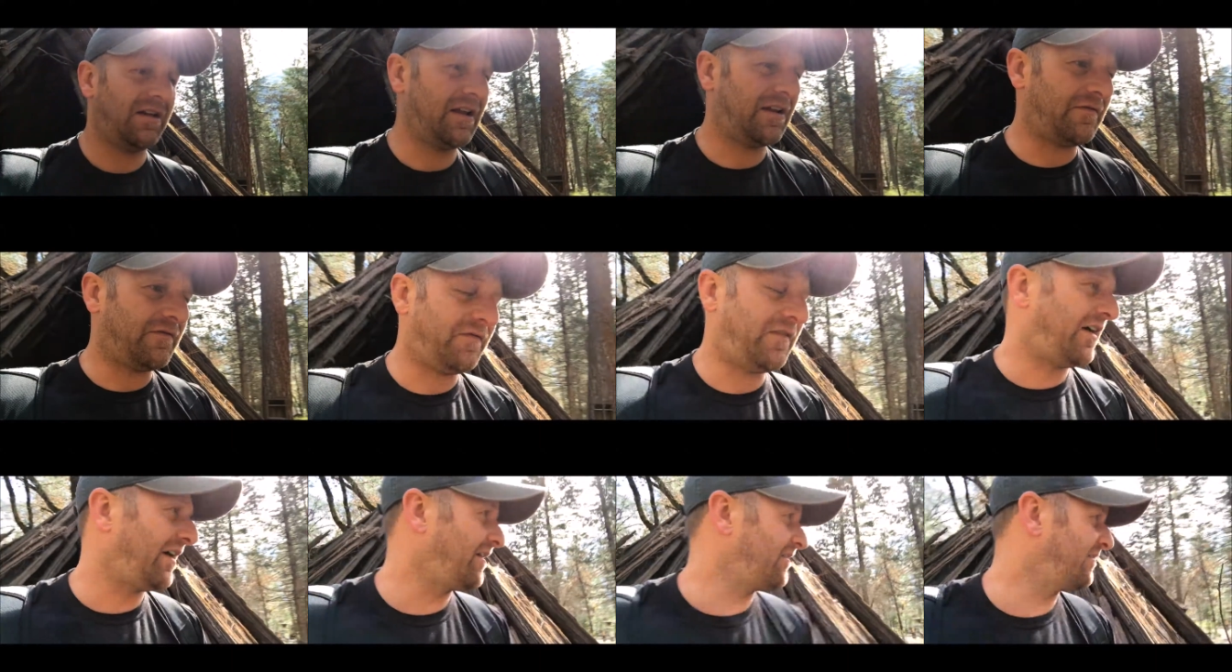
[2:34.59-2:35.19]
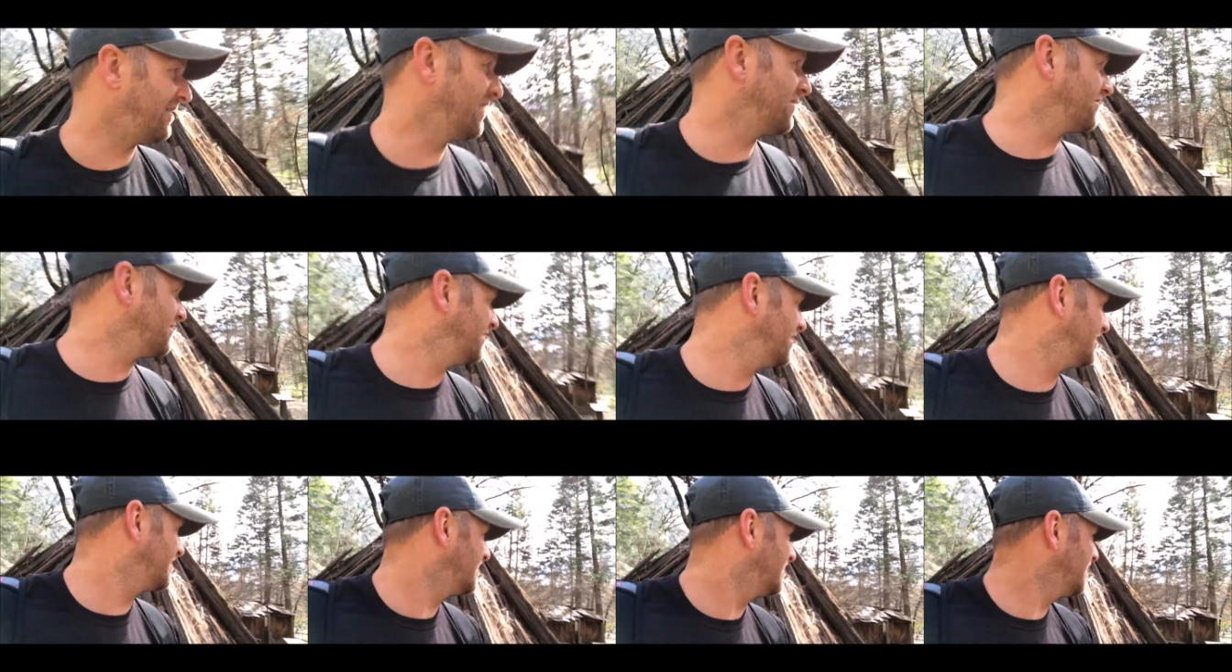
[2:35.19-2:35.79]
like a fire
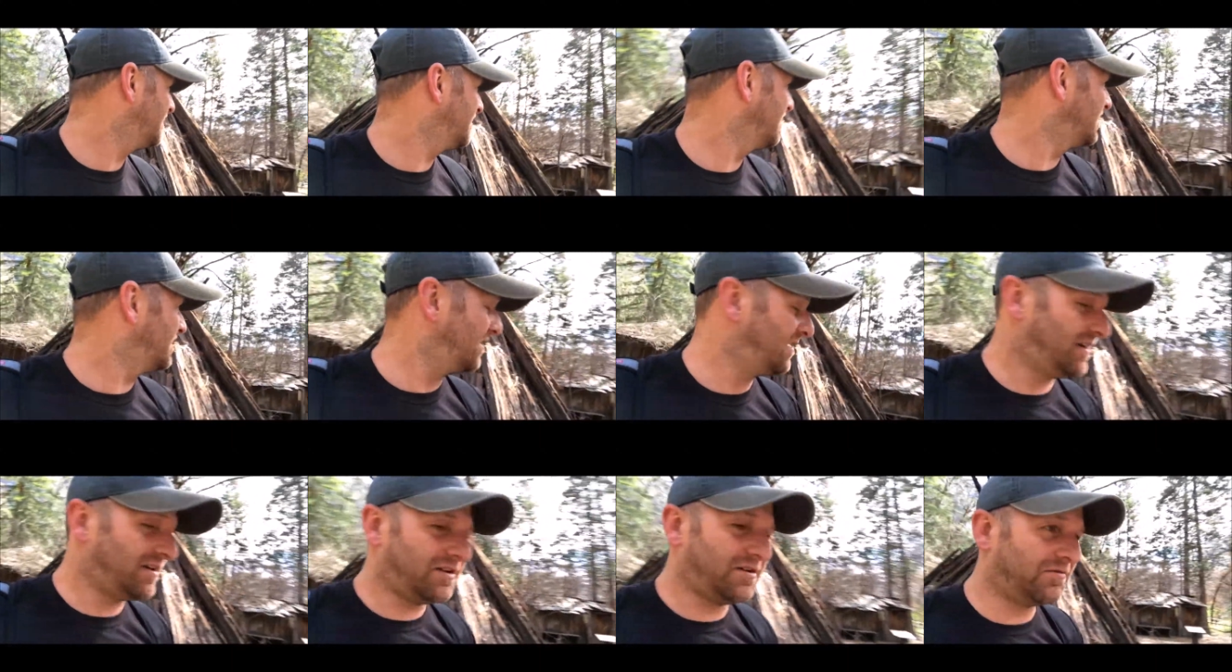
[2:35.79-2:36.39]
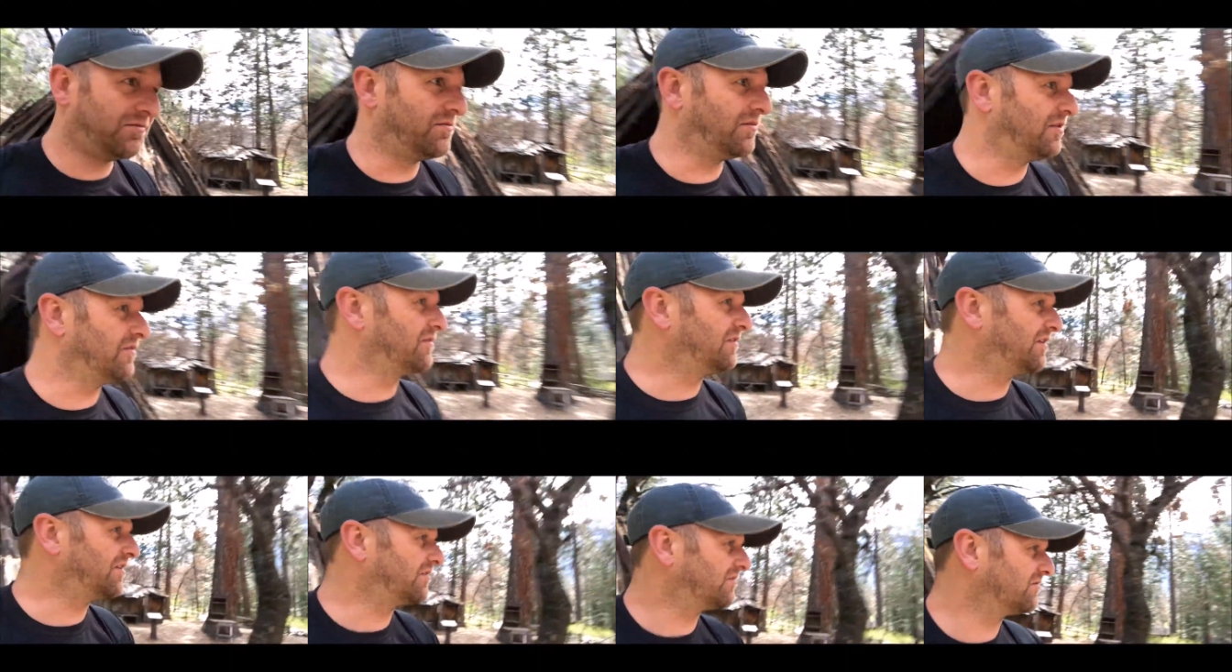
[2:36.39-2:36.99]
area.
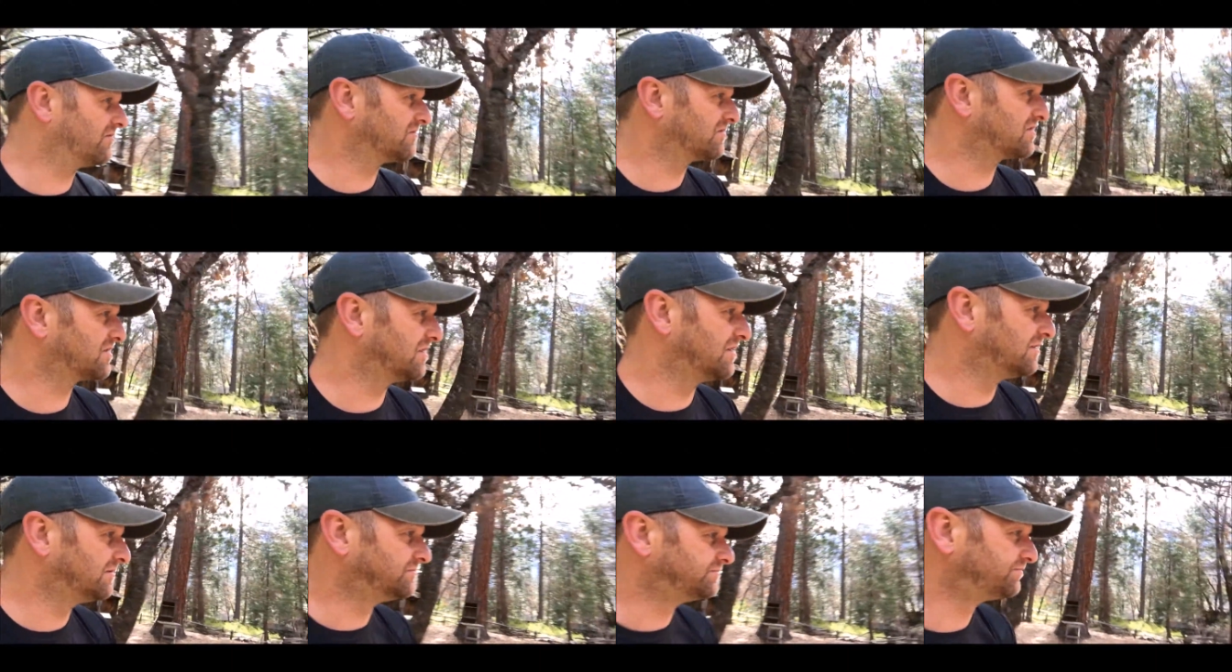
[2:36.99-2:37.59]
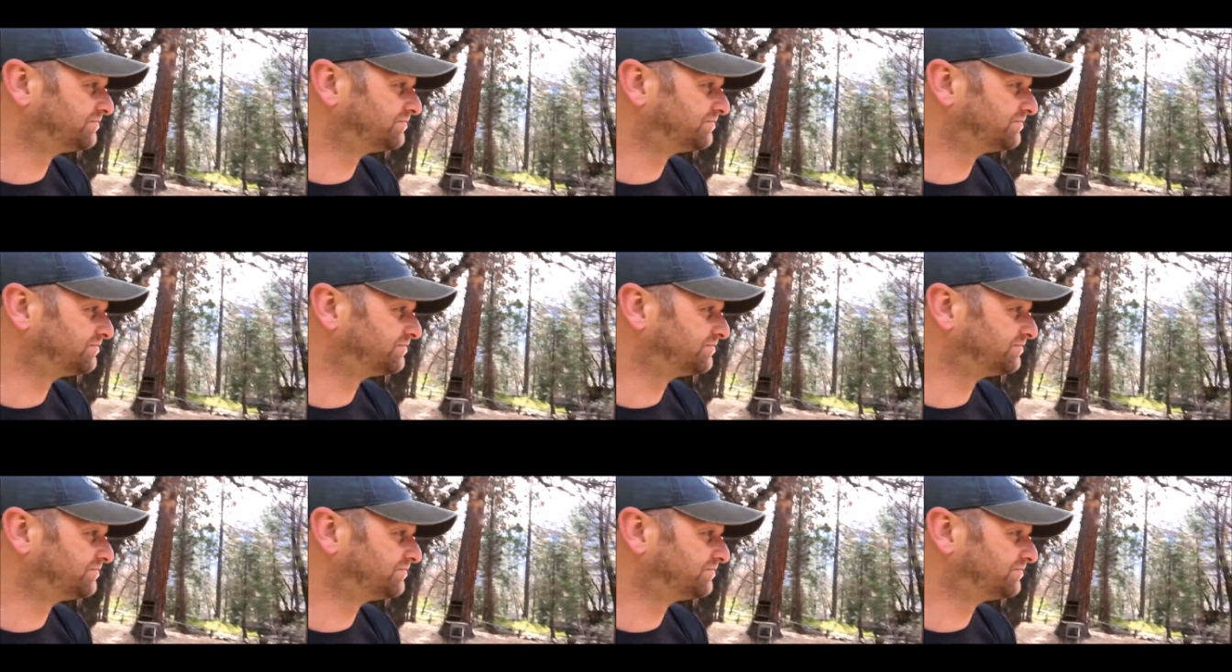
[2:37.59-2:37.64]
There's